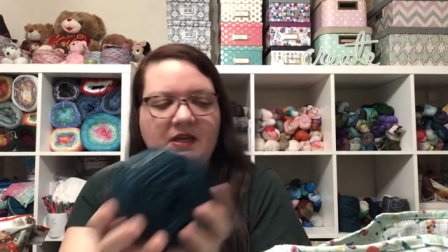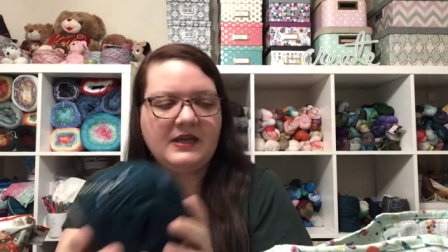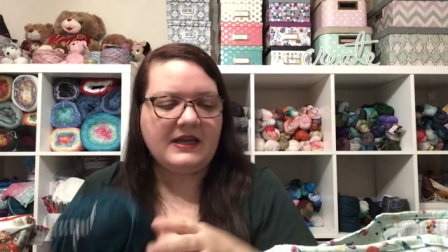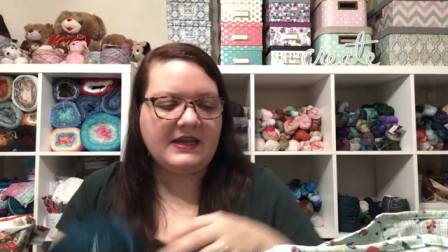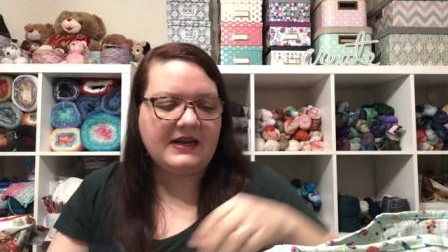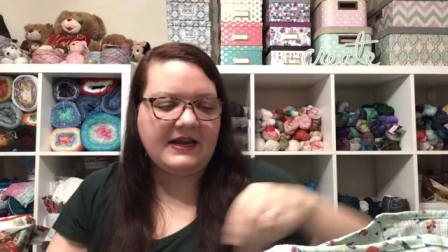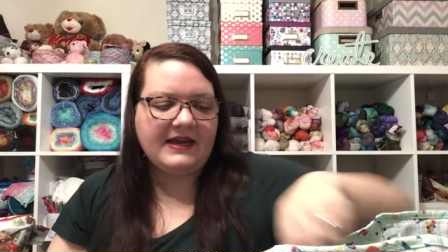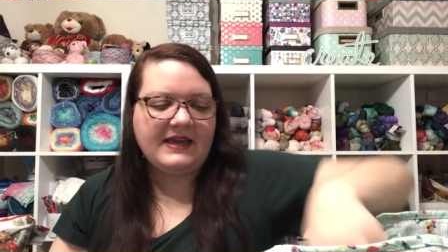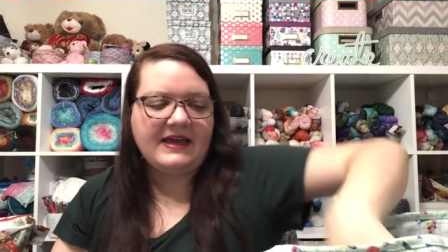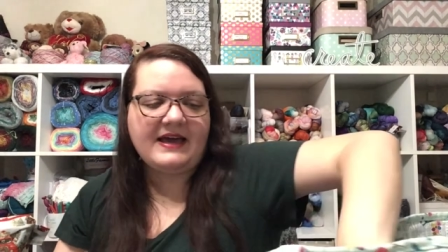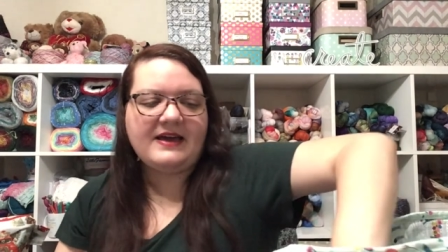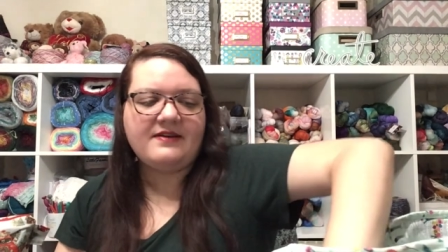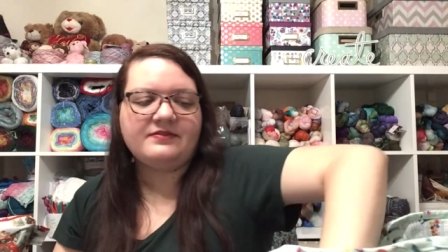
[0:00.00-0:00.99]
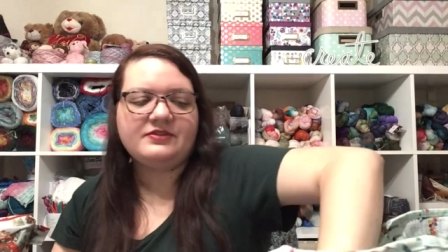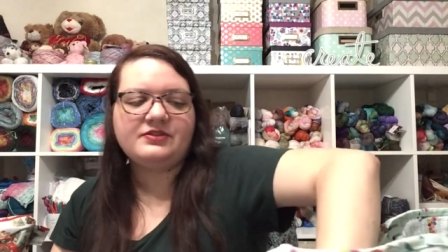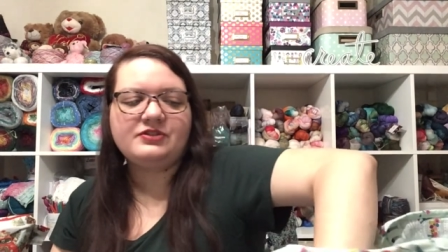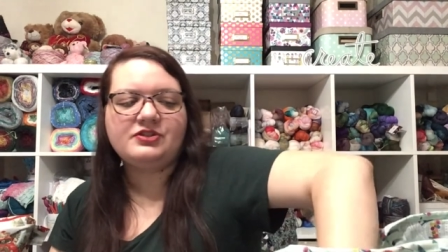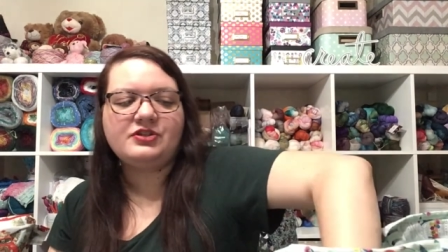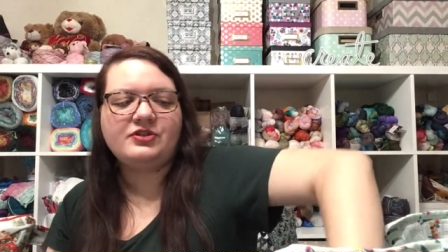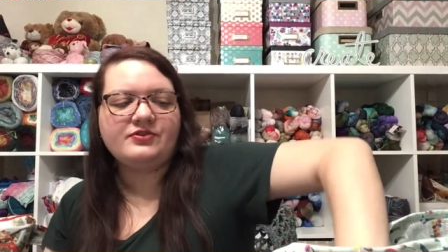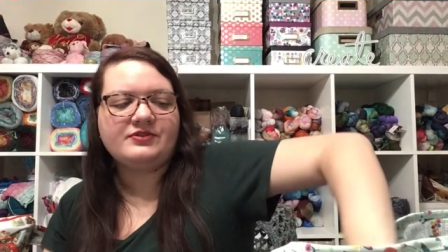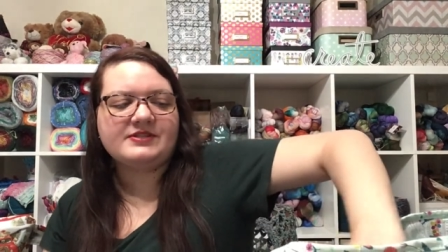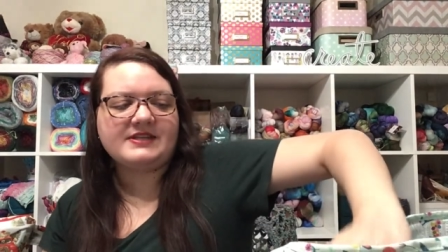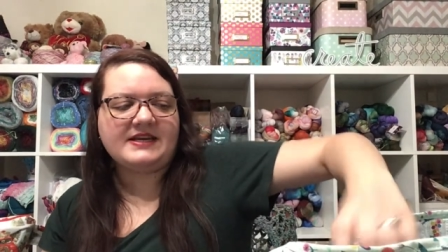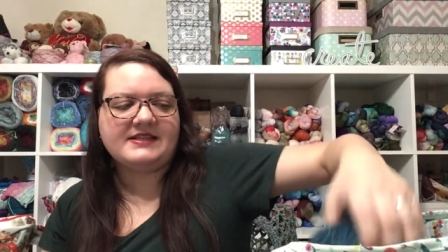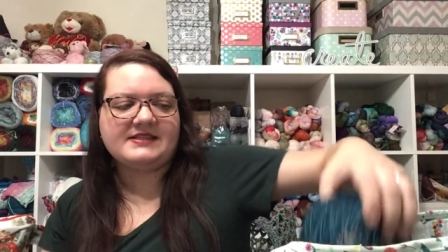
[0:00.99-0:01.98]
And I have two
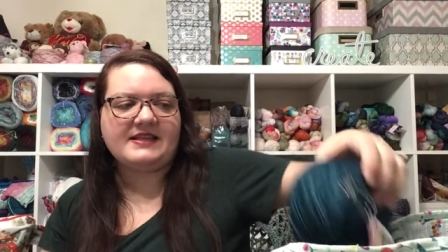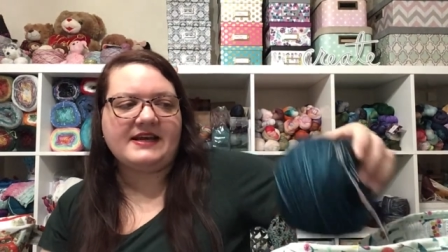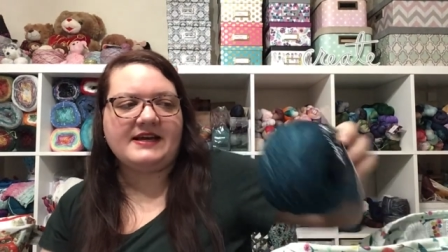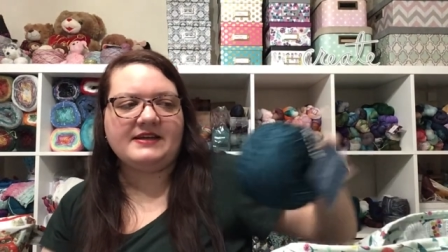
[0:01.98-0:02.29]
skeins of that.